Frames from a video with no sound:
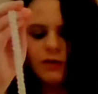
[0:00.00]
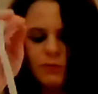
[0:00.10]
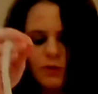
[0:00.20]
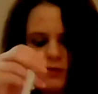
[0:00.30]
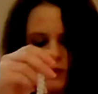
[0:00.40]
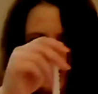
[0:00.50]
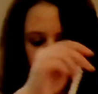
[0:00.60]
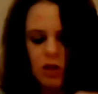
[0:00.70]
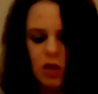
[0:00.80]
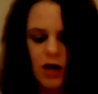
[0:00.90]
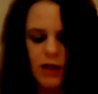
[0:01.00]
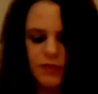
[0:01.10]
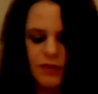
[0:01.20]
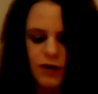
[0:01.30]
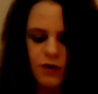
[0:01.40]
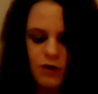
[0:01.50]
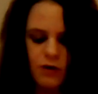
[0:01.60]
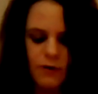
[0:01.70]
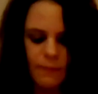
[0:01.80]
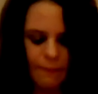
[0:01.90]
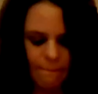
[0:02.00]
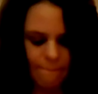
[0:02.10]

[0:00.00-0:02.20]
This one's like a lot thicker.